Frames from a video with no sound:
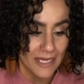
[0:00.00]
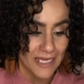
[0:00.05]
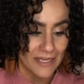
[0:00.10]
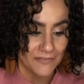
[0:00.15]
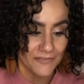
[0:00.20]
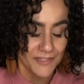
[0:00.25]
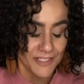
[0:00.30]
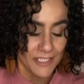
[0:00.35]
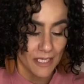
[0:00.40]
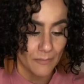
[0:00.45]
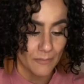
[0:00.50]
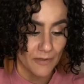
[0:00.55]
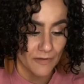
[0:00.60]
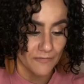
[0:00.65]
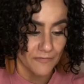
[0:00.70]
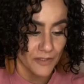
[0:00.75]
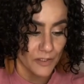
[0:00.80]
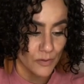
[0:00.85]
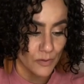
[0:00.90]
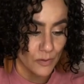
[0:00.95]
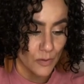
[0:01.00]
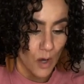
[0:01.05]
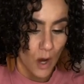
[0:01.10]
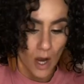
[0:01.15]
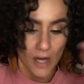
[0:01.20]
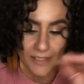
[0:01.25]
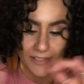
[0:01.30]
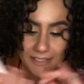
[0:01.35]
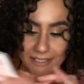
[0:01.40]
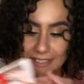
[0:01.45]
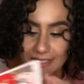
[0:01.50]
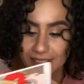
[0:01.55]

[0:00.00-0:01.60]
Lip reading: some of you are